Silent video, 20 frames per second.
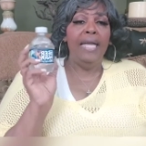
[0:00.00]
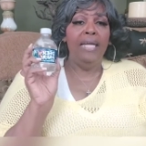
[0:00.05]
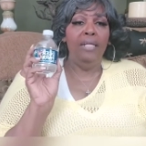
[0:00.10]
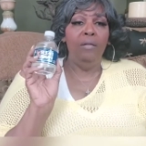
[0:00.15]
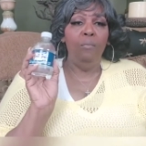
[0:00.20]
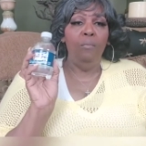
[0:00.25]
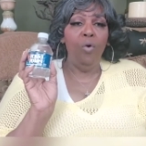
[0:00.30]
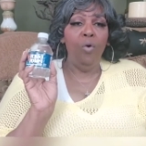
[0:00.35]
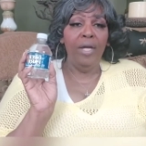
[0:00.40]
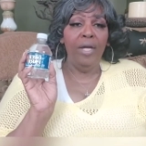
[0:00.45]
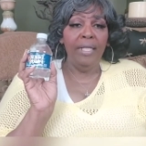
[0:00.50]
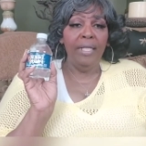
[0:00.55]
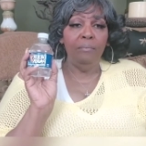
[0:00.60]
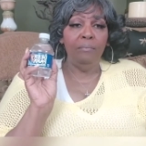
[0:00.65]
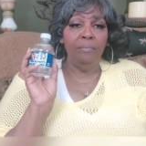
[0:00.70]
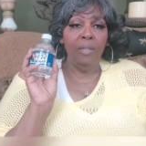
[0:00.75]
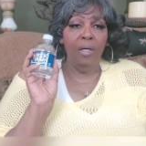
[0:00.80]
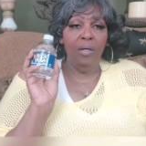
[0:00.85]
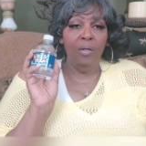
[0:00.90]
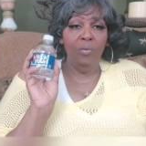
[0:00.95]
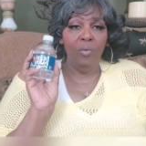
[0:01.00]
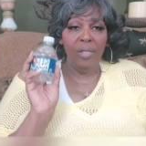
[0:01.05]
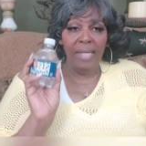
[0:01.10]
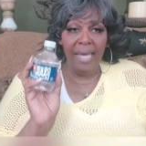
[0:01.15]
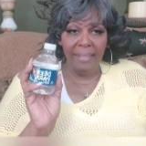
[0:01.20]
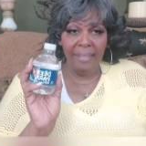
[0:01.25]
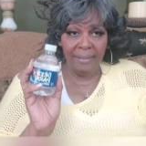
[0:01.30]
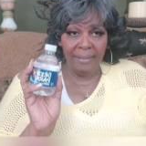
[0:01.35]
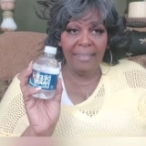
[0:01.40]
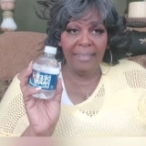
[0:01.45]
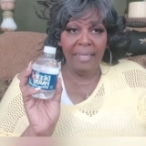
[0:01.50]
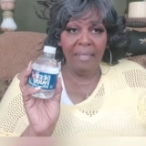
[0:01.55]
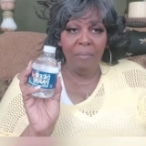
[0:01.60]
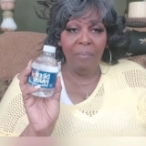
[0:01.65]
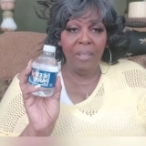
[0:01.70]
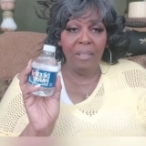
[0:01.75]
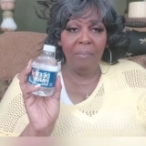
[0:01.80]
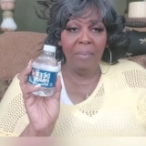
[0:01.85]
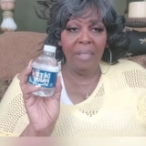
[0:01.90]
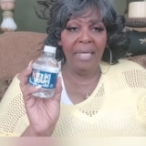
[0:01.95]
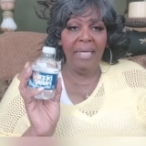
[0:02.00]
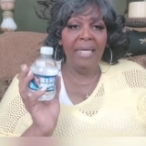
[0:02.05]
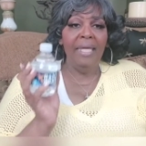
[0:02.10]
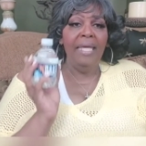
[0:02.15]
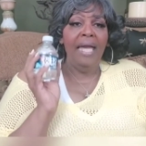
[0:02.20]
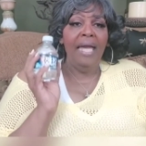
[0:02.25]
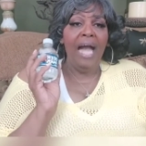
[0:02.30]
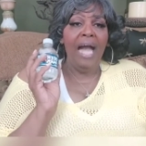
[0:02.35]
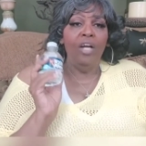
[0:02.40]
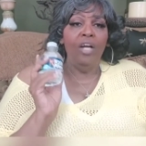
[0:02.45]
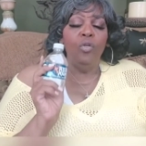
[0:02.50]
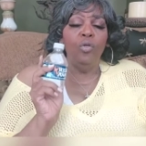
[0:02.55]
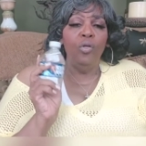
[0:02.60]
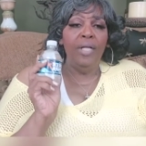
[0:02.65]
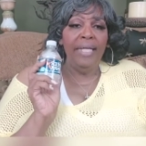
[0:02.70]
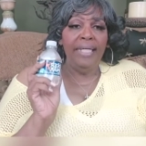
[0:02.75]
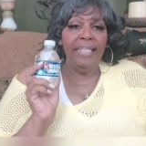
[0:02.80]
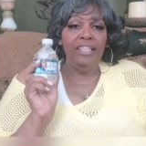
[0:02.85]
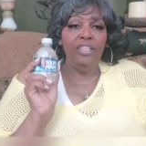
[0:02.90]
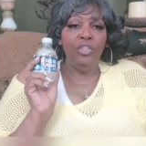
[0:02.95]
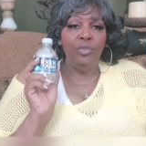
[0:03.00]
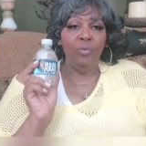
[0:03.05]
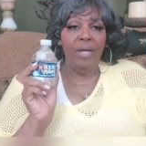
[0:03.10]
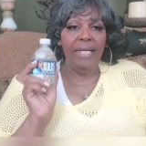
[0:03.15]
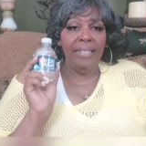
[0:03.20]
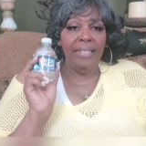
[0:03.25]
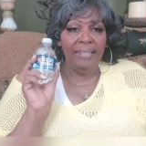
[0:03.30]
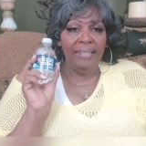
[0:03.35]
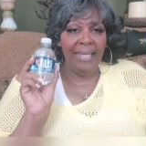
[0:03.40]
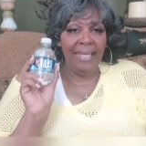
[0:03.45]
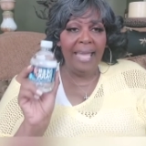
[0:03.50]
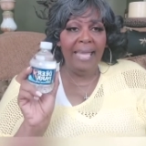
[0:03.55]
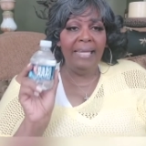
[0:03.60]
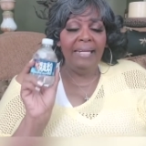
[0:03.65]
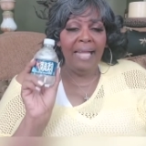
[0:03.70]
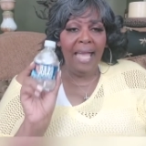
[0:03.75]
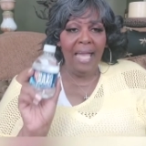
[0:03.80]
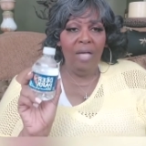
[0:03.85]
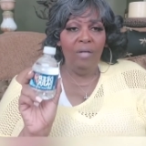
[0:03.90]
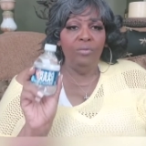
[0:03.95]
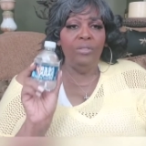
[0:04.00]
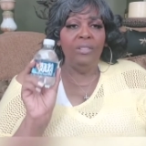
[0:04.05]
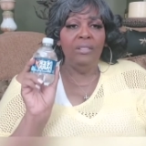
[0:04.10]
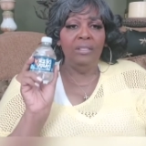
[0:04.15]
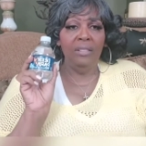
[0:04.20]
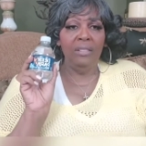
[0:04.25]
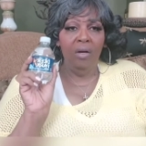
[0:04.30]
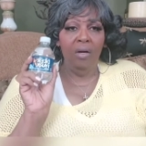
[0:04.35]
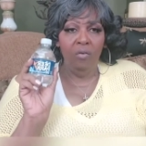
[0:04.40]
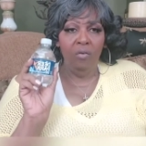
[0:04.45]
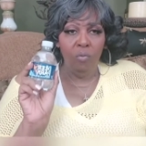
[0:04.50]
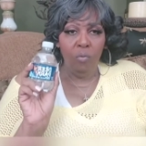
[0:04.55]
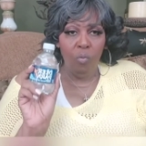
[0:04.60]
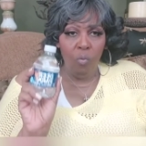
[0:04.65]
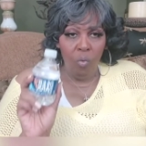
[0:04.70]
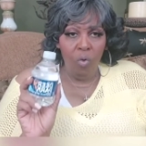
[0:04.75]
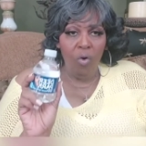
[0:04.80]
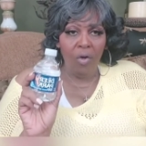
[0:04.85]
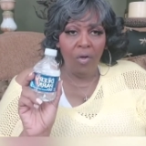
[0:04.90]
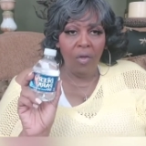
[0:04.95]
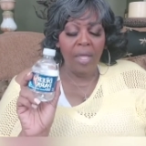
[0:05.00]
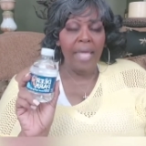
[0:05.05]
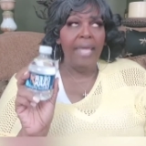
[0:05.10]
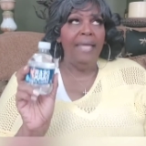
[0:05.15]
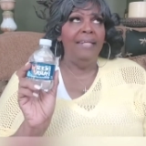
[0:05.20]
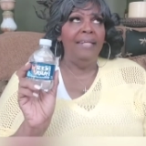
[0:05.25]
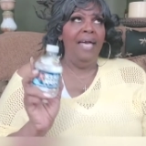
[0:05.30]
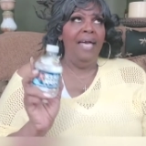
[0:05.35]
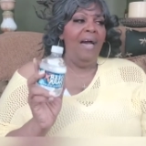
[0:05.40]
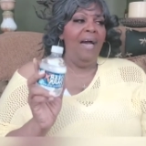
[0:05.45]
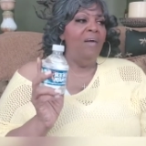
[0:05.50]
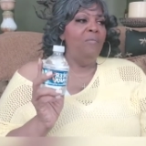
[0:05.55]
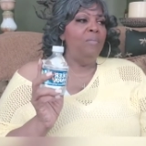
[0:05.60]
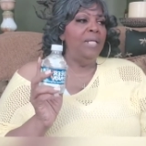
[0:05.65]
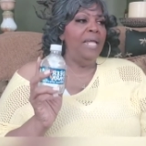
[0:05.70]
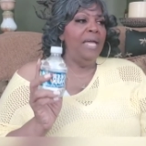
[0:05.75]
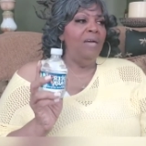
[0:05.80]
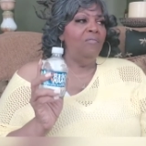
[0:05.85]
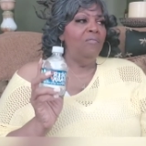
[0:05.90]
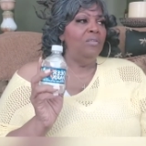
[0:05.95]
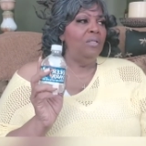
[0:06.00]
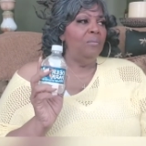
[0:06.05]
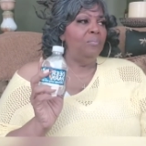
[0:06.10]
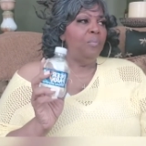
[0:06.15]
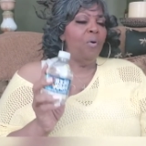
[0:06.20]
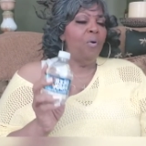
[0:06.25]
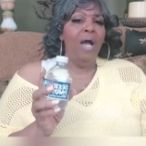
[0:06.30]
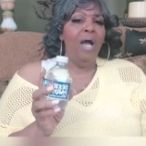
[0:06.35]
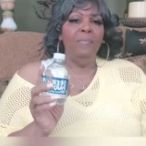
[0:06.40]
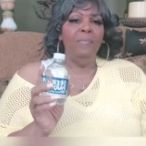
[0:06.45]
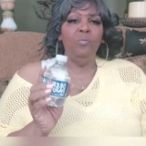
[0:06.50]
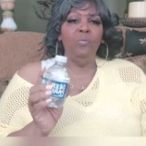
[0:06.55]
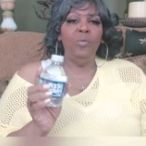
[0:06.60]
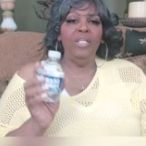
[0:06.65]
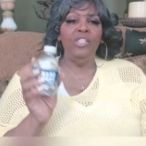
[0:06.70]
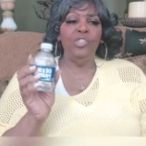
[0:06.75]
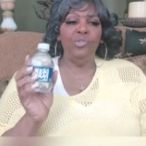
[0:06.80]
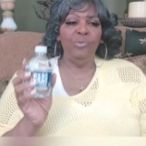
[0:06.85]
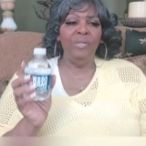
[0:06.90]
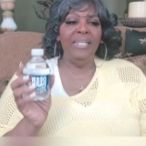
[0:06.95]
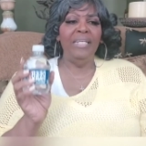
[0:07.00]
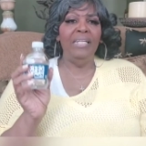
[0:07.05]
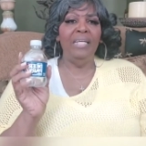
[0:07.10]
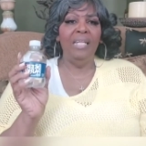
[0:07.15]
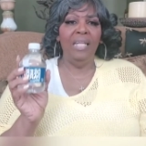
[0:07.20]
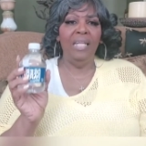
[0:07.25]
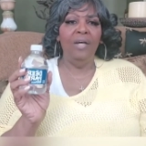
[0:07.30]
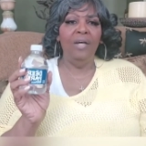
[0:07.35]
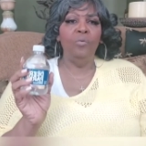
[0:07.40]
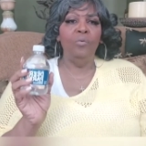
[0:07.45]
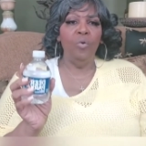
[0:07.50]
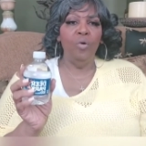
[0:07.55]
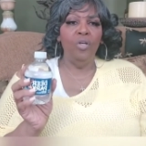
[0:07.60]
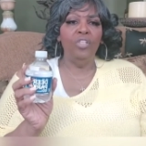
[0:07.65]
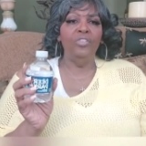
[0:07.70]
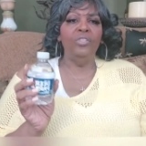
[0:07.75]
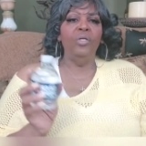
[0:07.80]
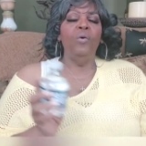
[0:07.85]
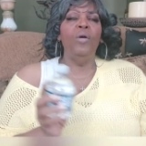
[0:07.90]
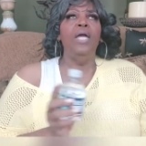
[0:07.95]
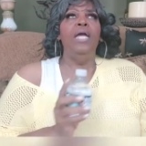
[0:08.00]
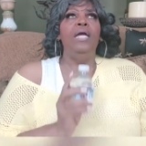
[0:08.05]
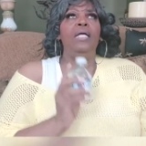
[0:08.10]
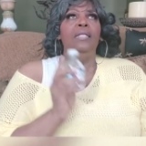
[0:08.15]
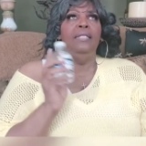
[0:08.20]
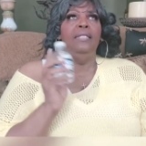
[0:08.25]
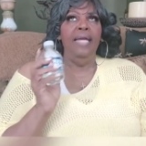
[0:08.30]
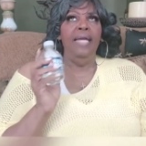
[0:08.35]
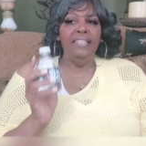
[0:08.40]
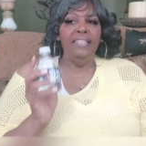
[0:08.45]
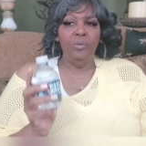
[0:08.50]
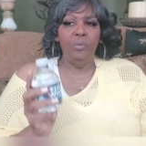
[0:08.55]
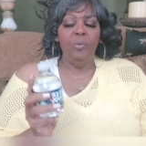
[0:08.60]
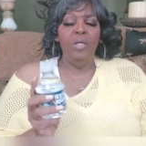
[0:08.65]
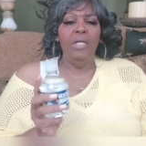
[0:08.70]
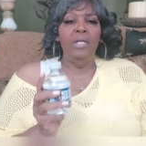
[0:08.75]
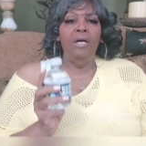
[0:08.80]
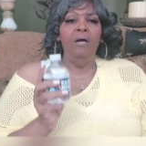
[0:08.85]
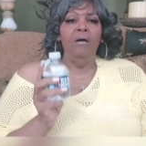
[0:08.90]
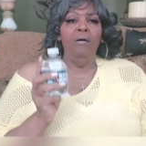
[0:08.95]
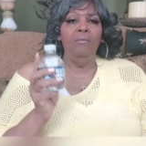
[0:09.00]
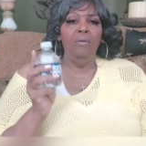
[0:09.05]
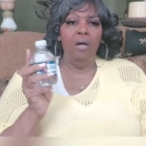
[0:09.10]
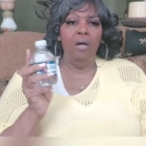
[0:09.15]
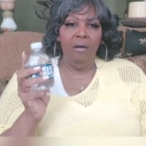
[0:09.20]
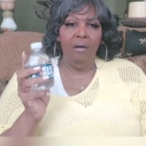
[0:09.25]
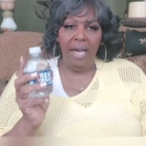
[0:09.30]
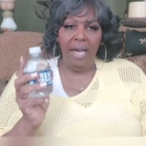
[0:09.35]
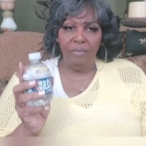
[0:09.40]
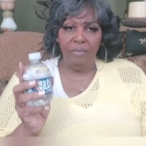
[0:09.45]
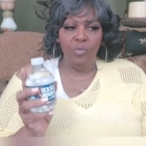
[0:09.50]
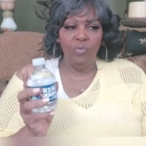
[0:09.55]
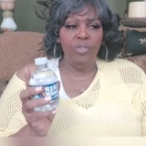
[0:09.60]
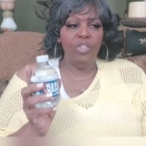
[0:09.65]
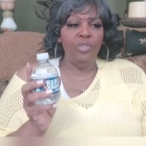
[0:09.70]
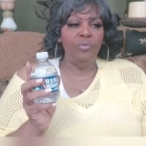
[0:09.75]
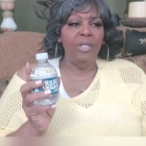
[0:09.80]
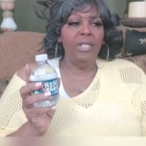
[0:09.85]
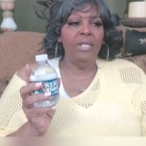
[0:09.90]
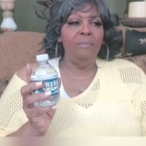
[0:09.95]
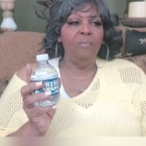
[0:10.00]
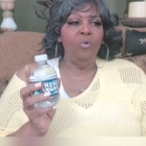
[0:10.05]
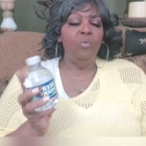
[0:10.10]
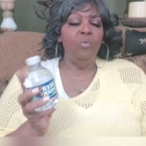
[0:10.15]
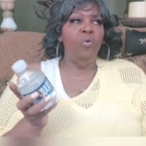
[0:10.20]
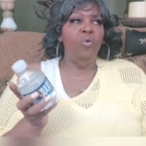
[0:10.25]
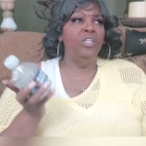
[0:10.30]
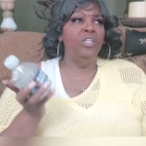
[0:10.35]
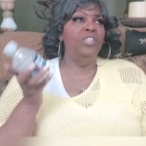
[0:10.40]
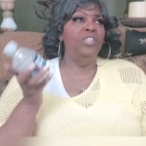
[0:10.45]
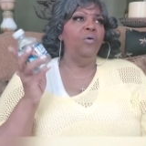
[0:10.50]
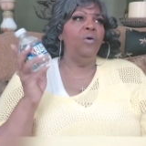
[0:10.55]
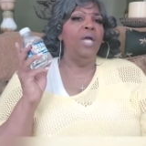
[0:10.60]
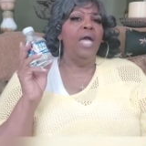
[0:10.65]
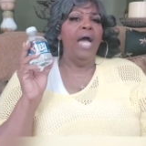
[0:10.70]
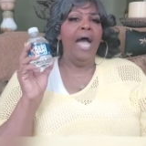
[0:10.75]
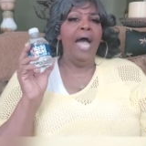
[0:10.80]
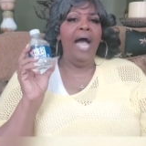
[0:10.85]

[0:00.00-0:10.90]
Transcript: in the morning, when I sit up in the bed, I'll go ahead and drink this 8 ounces of water. Now, I've been having a problem with drinking a lot of water. So that's what I'm doing, drinking more water. So